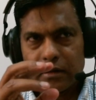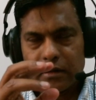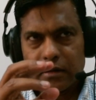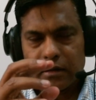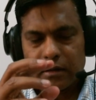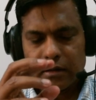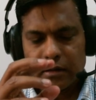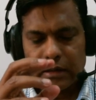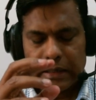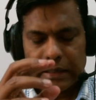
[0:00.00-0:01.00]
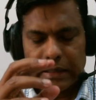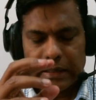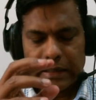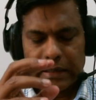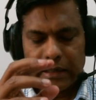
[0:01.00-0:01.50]

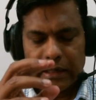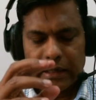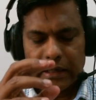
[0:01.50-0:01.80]
[no speech]